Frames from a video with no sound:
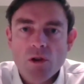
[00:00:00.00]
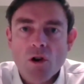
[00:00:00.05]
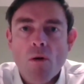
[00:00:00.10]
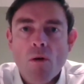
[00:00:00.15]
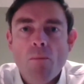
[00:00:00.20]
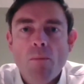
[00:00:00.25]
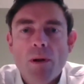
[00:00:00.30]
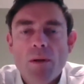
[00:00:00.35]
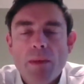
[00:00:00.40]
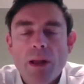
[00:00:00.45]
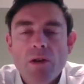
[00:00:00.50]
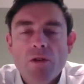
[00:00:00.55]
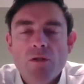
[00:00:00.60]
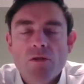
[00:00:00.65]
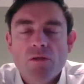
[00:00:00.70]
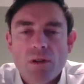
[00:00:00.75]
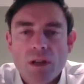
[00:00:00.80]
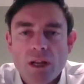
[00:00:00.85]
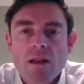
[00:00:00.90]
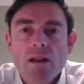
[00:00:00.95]
are
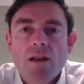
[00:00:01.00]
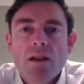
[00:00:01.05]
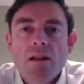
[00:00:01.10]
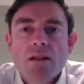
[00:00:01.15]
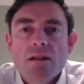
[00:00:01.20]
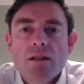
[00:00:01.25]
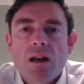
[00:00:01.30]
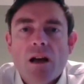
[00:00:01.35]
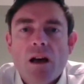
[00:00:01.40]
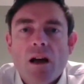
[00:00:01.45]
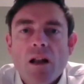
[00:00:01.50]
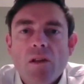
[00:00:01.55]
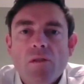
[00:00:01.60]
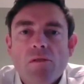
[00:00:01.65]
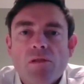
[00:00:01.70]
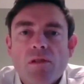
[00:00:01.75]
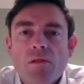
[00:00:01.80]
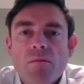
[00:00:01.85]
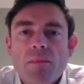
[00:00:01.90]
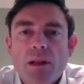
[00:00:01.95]
complementary to Harley
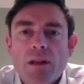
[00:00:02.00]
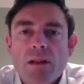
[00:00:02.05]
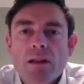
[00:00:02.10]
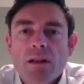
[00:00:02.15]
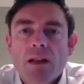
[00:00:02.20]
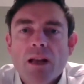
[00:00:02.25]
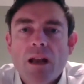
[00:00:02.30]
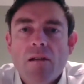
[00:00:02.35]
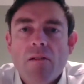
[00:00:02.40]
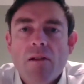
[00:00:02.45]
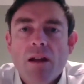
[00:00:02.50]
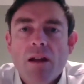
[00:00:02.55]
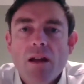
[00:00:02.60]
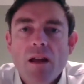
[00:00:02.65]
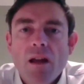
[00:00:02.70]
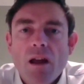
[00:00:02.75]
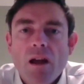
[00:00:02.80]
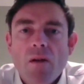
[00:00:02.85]
Street Medical Area.